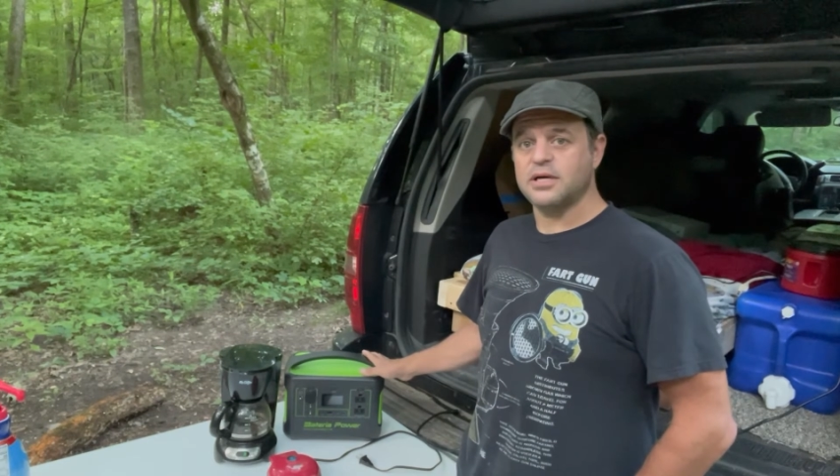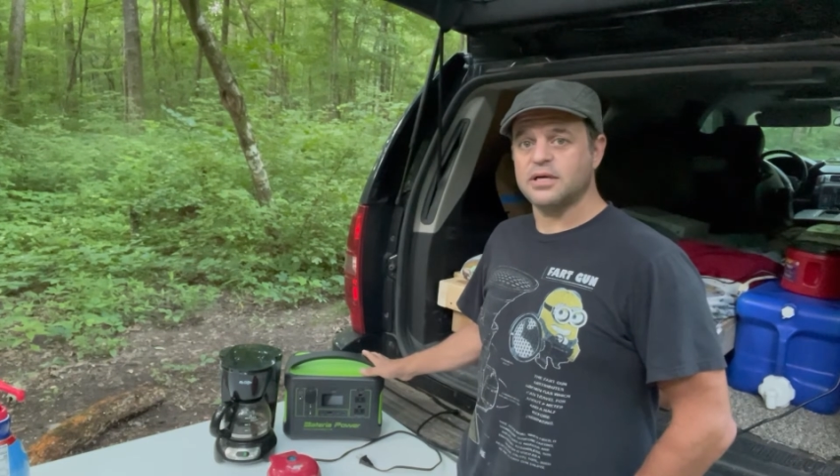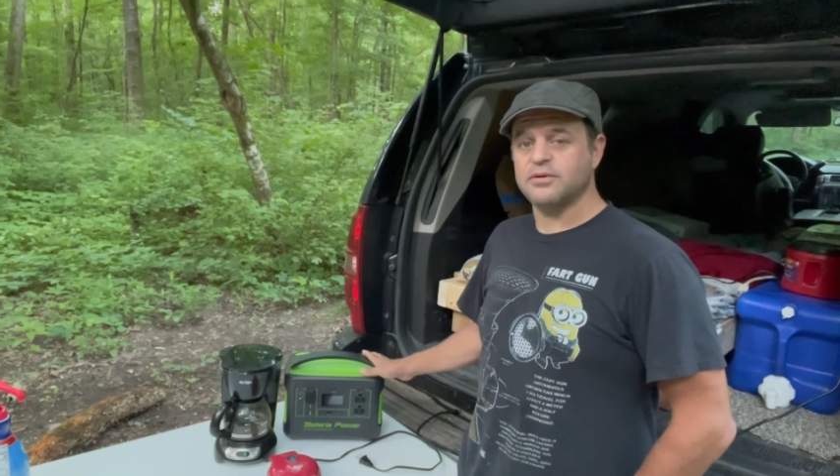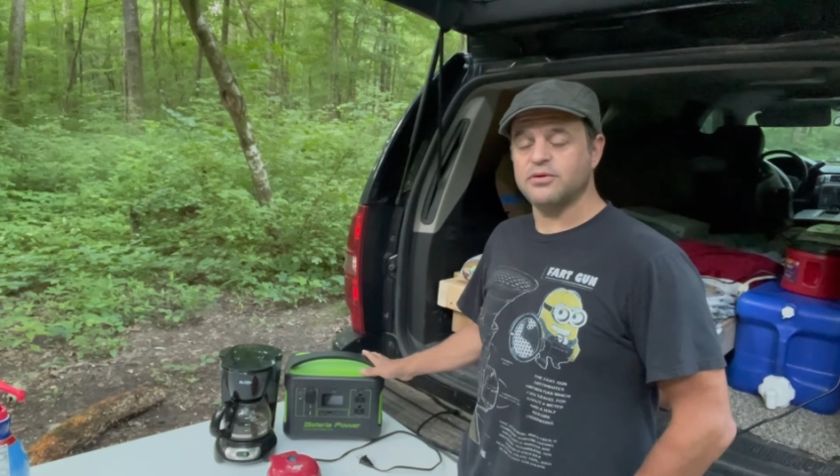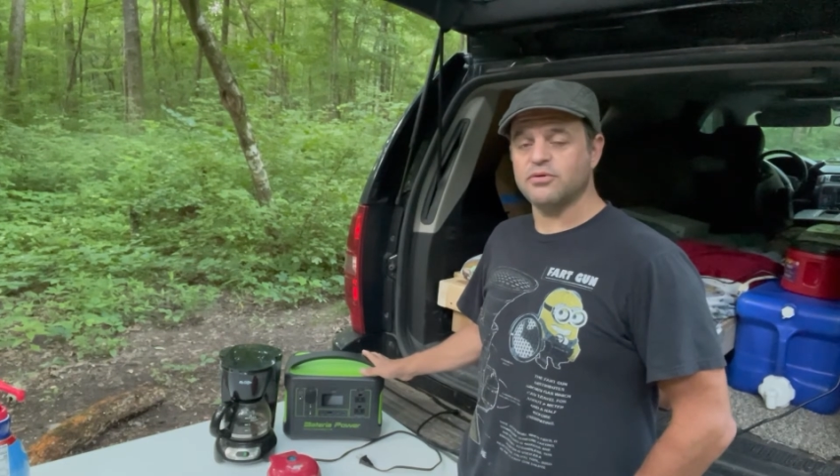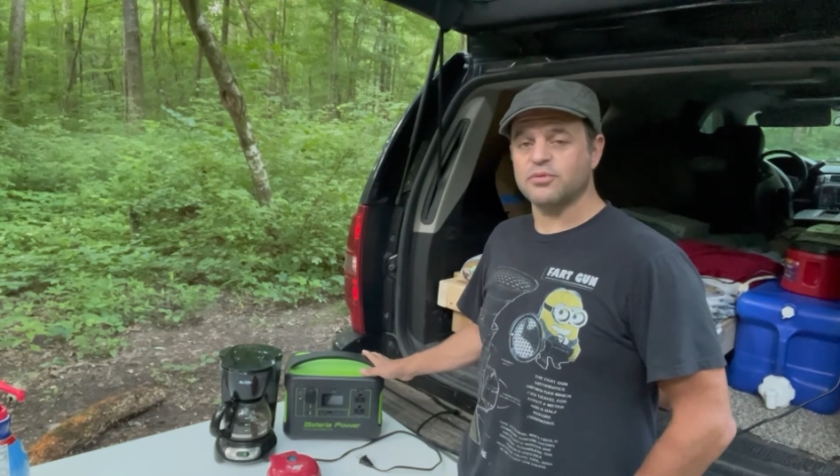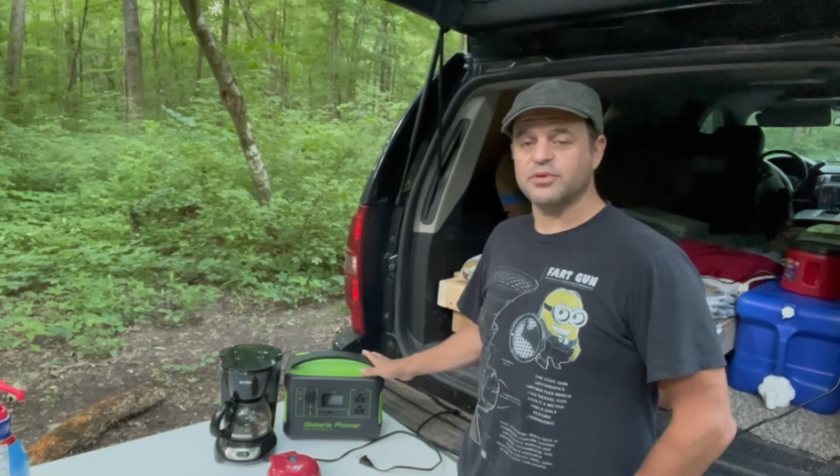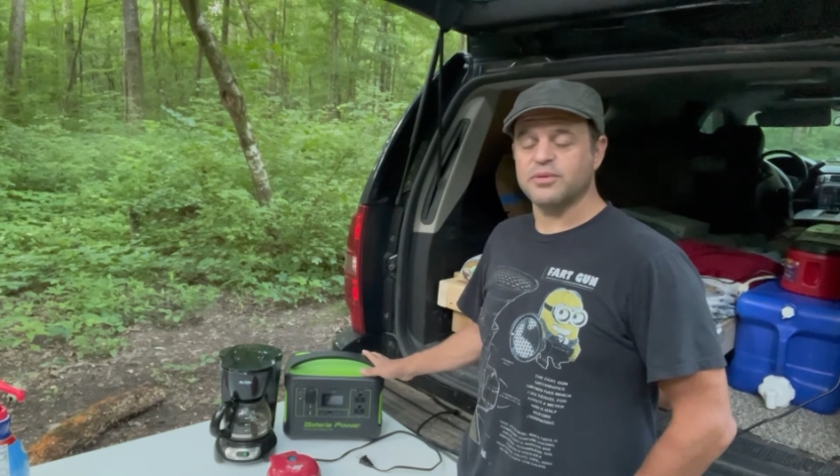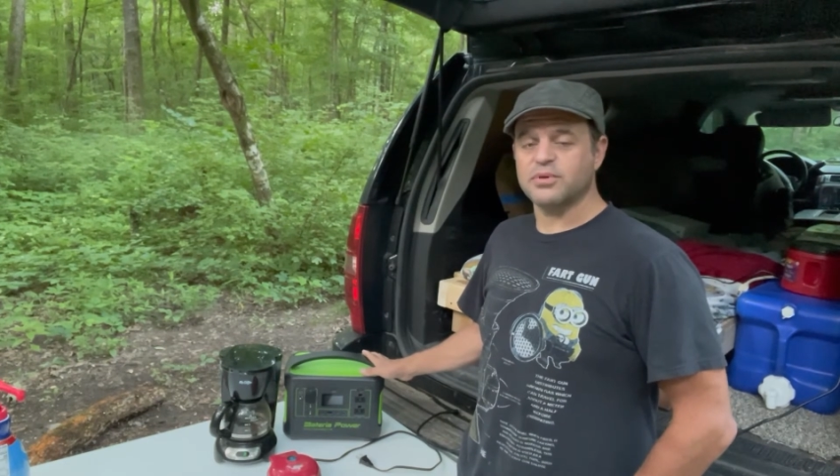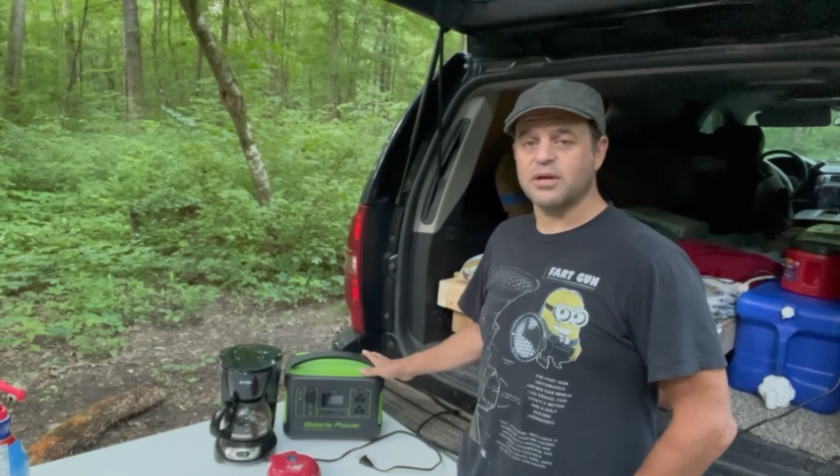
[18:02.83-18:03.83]

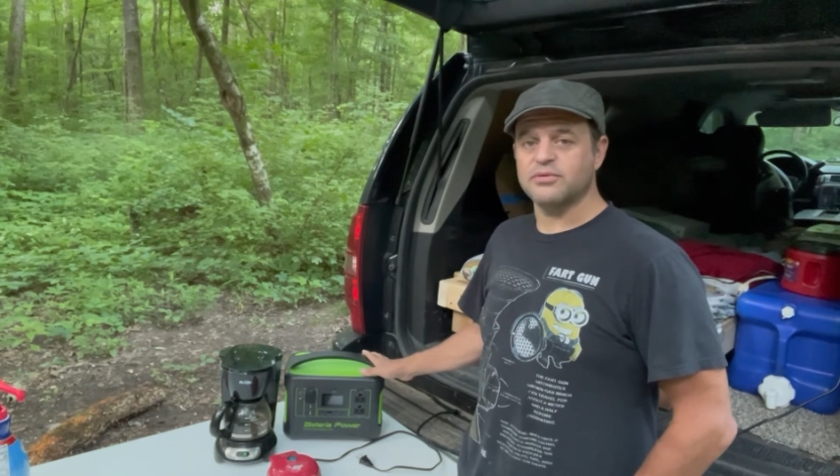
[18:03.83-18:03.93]
Normally I probably